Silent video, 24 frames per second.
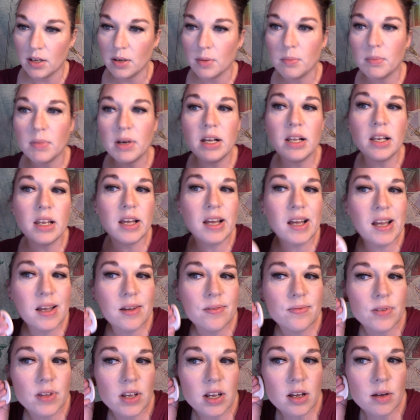my
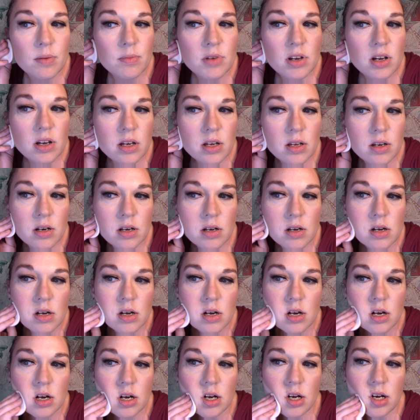life. Like, I'm not
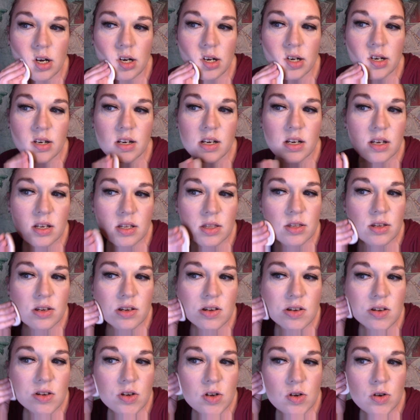hiding
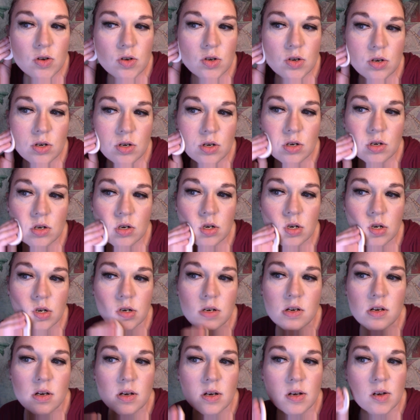things,
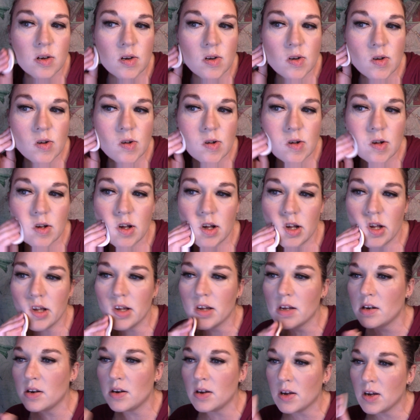
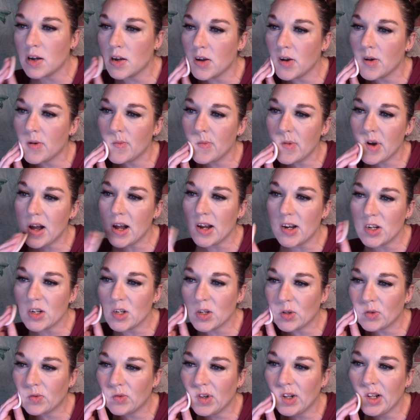and I
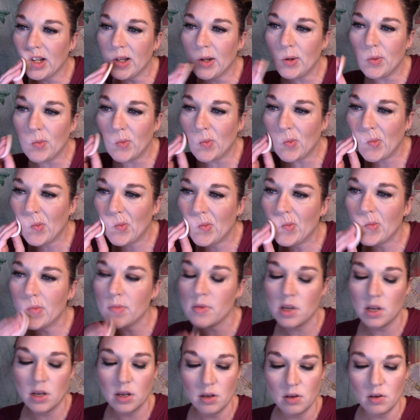just really
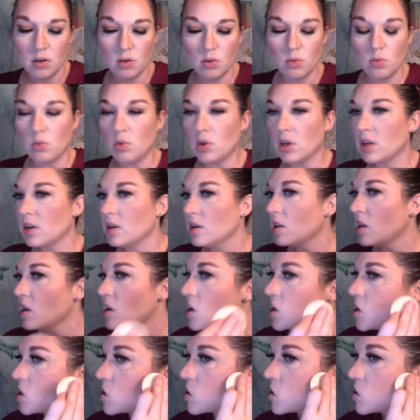want to,
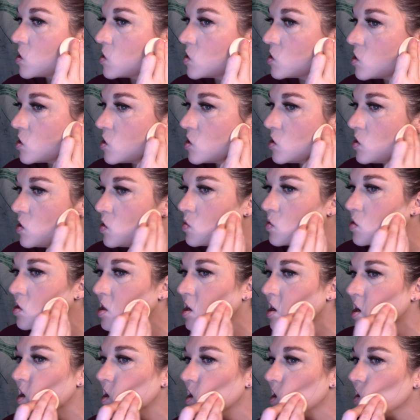like, continue with
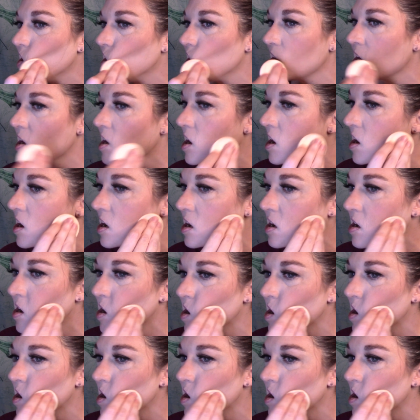that. Like, I